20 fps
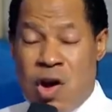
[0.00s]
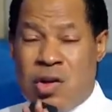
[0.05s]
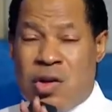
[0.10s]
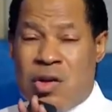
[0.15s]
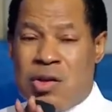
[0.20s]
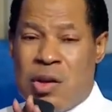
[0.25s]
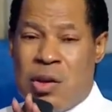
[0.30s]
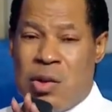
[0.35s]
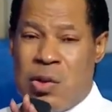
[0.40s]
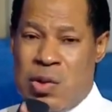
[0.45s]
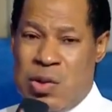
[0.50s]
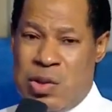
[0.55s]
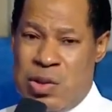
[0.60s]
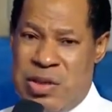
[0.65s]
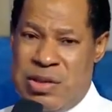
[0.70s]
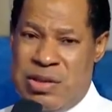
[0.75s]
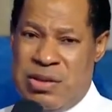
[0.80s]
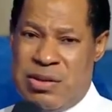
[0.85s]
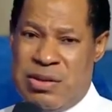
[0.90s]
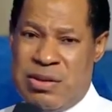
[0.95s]
So honor the
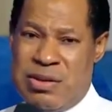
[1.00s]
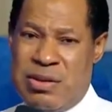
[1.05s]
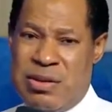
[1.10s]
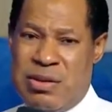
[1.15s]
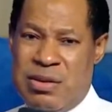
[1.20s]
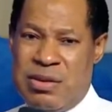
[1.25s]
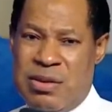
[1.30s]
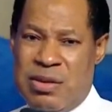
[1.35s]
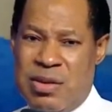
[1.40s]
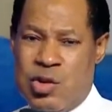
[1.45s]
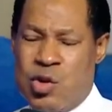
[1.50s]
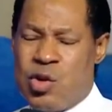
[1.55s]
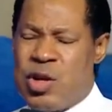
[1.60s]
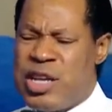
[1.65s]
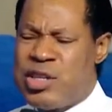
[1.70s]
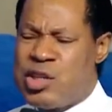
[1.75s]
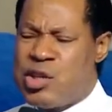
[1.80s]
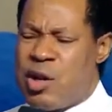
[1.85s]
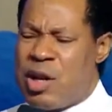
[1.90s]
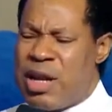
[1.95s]
Lord
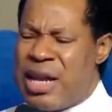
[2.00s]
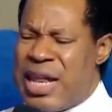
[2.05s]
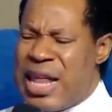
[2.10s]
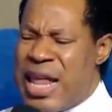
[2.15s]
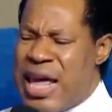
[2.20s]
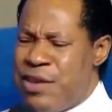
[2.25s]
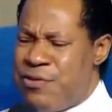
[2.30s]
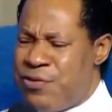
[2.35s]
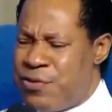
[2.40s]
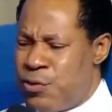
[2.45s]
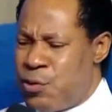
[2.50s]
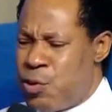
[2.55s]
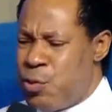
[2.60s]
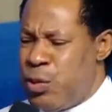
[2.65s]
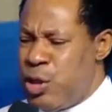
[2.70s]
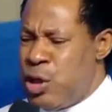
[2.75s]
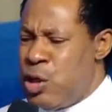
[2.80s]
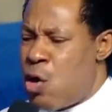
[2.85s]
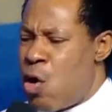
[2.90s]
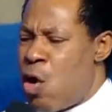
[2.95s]
so that your
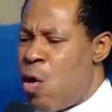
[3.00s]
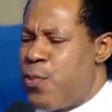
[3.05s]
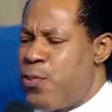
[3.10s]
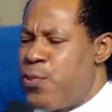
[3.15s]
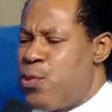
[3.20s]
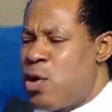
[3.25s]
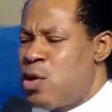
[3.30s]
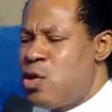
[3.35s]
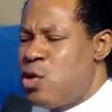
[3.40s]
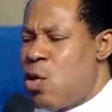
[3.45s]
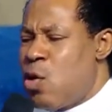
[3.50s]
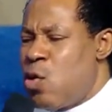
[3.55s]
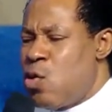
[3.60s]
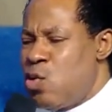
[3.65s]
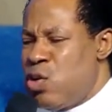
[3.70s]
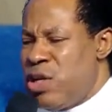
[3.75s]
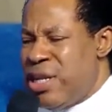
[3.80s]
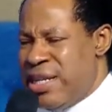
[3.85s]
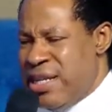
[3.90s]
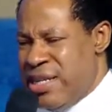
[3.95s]
life will be
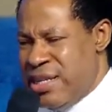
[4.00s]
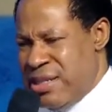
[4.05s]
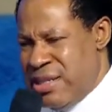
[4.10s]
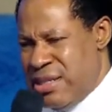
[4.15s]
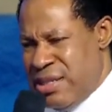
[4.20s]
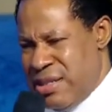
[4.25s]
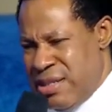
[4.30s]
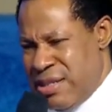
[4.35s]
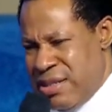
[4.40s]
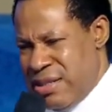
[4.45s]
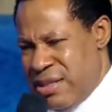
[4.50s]
upward only.